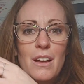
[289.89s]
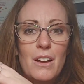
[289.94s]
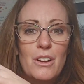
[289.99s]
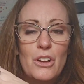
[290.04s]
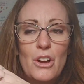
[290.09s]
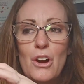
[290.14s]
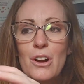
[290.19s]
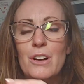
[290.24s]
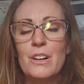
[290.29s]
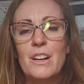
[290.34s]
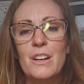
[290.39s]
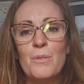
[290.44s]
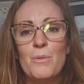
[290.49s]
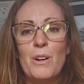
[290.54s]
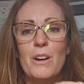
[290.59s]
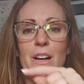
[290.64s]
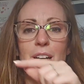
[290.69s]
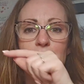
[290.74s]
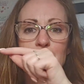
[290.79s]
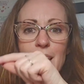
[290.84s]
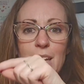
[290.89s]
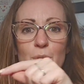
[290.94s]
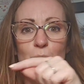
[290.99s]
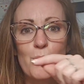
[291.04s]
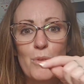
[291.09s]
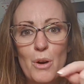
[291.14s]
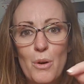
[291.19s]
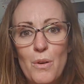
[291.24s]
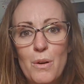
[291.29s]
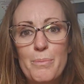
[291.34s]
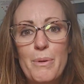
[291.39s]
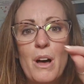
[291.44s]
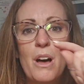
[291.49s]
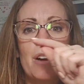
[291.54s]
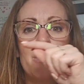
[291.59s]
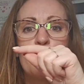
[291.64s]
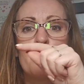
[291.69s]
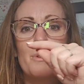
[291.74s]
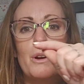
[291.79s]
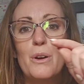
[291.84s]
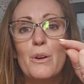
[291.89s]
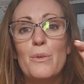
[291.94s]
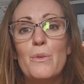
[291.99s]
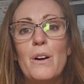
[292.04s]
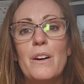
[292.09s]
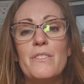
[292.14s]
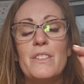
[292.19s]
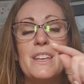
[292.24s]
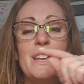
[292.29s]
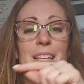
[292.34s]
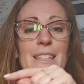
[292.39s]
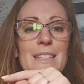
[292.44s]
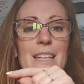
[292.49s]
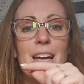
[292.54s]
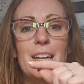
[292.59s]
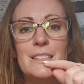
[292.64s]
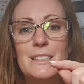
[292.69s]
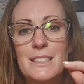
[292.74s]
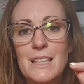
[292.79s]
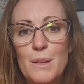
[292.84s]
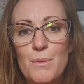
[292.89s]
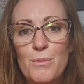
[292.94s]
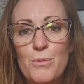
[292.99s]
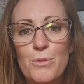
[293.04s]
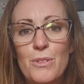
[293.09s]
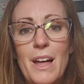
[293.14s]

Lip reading: a garden where it's like row upon row of the exact same